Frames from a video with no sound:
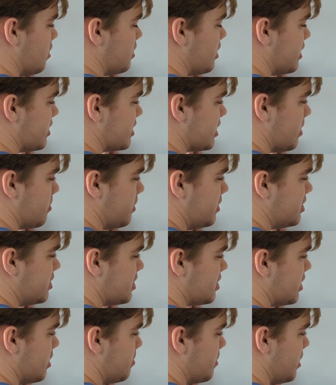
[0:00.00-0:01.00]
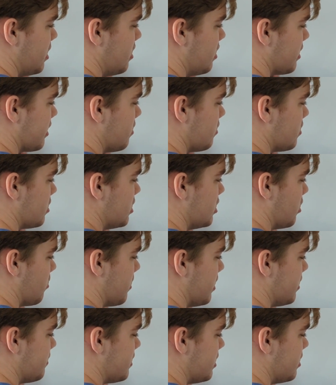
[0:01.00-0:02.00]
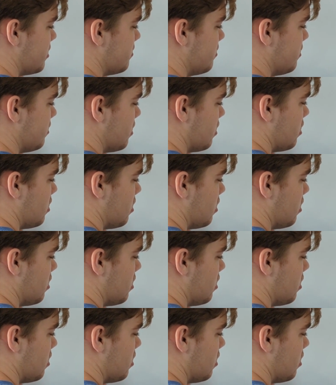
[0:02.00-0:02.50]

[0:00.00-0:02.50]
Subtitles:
the example we just did a minute ago, the derivative